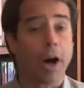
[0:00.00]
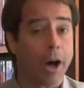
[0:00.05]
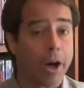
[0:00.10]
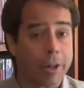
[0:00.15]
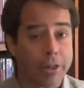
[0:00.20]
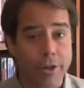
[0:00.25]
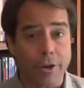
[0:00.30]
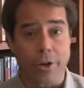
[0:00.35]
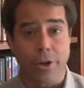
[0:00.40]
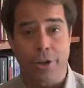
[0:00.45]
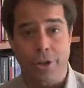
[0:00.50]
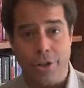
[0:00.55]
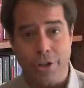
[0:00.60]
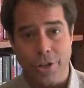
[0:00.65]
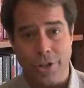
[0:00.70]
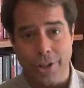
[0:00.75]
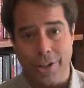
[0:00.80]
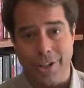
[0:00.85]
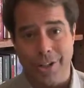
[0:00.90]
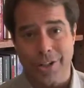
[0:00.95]

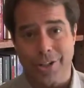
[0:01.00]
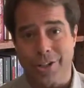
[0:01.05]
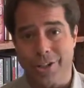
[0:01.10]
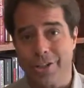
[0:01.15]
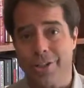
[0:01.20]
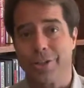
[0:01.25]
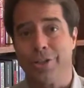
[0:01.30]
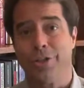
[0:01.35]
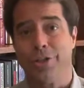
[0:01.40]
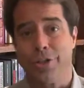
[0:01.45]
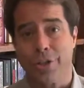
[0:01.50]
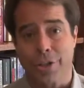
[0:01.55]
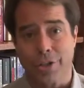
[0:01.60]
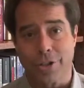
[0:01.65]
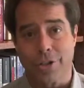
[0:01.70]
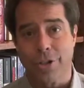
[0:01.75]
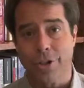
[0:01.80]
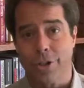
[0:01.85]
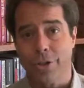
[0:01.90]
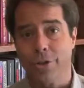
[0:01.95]
others in addition to
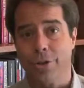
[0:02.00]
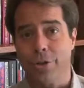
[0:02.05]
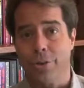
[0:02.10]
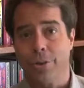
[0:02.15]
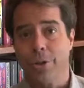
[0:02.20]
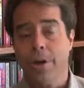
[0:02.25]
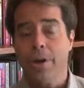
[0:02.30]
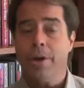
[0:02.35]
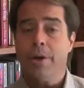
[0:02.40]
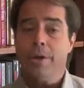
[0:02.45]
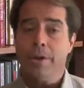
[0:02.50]
just you